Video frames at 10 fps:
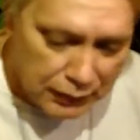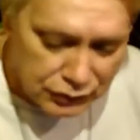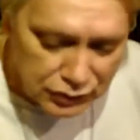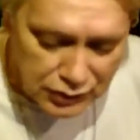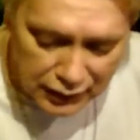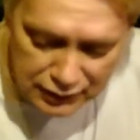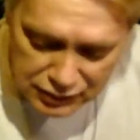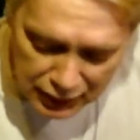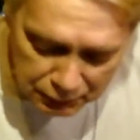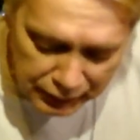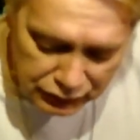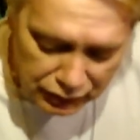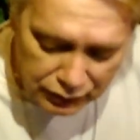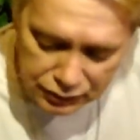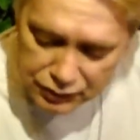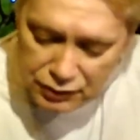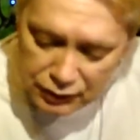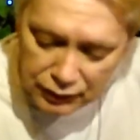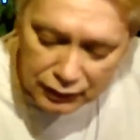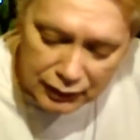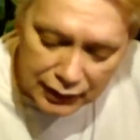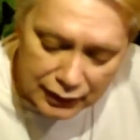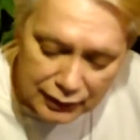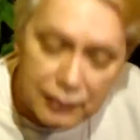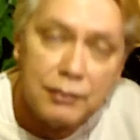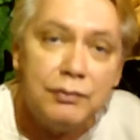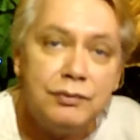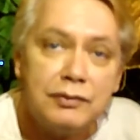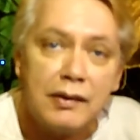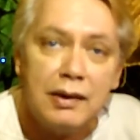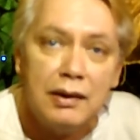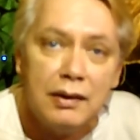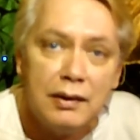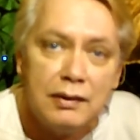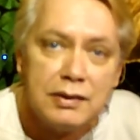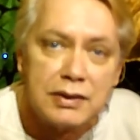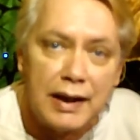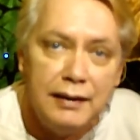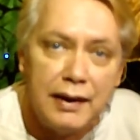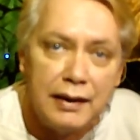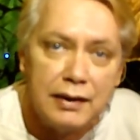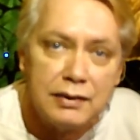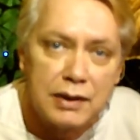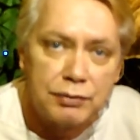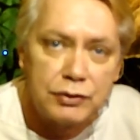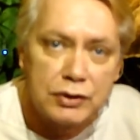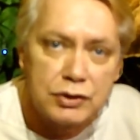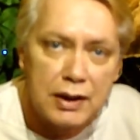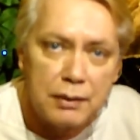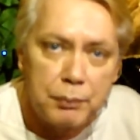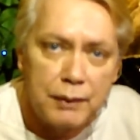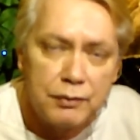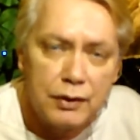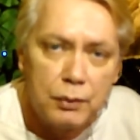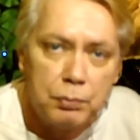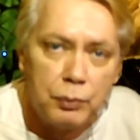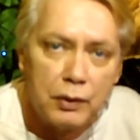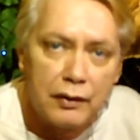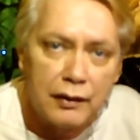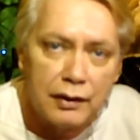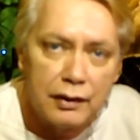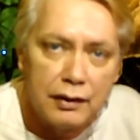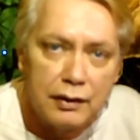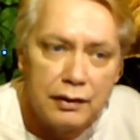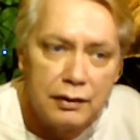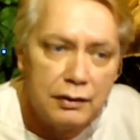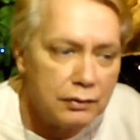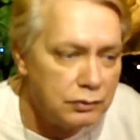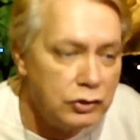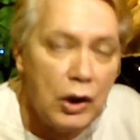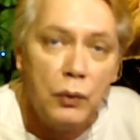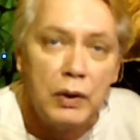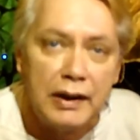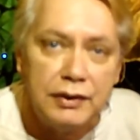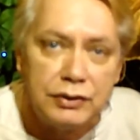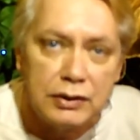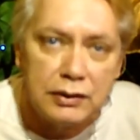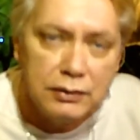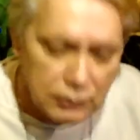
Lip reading: pictures. I got signed pictures. And send a self-addressed stamp envelope with a donation